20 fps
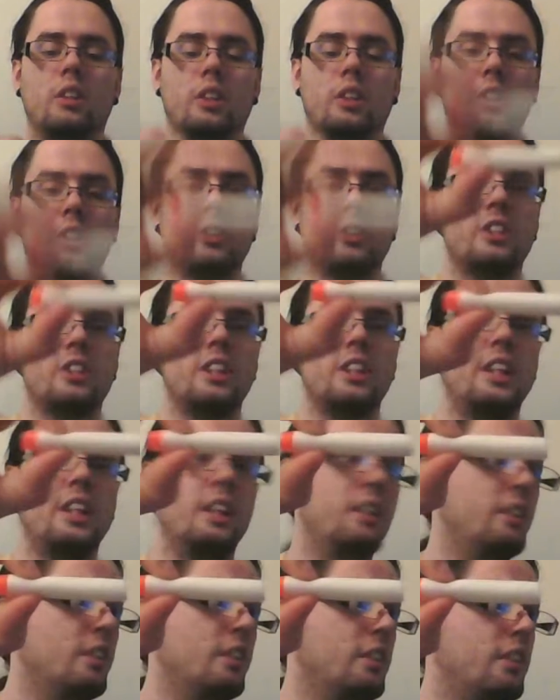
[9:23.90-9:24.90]
goes
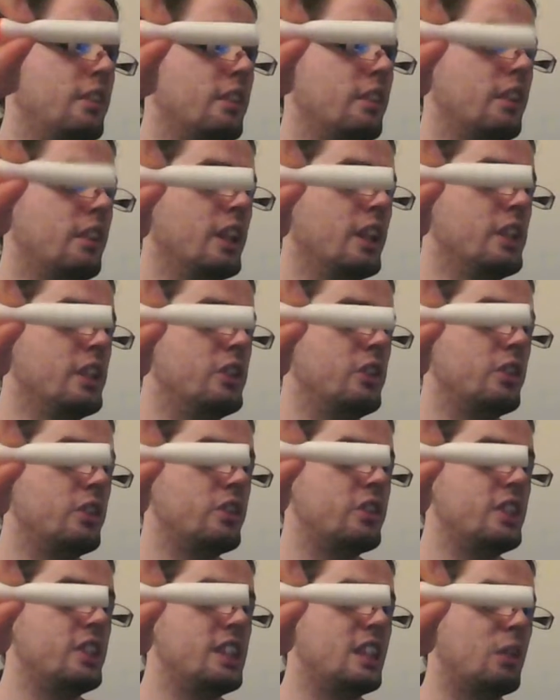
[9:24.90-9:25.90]
in, as you can
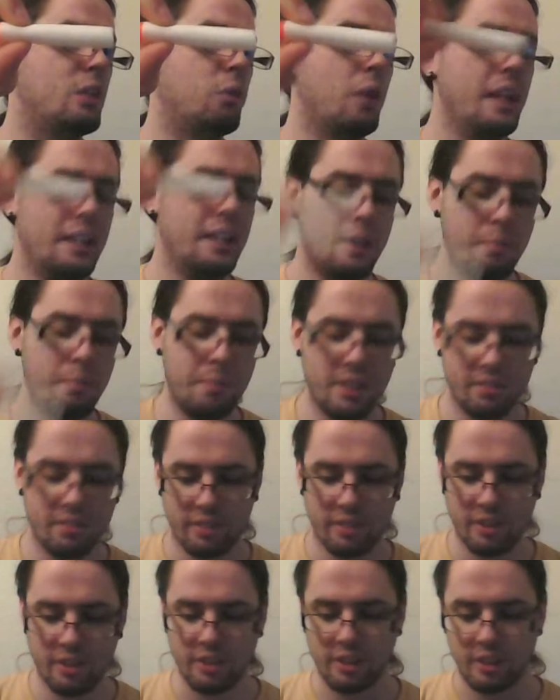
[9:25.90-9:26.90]
see, quite a bit
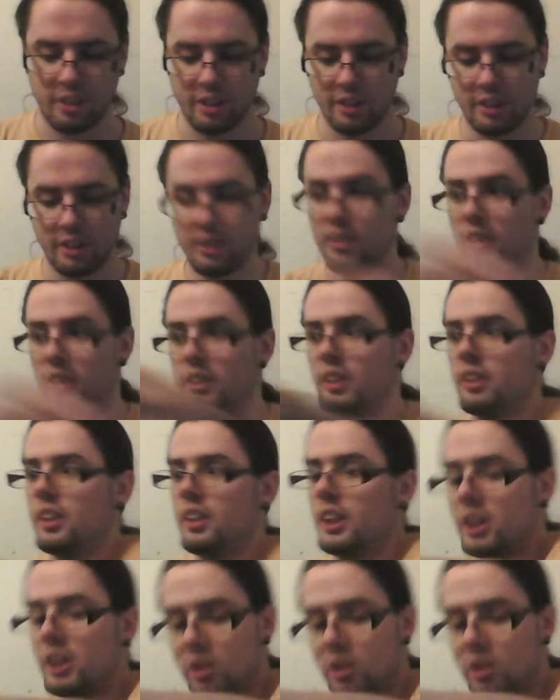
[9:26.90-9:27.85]
further. Thank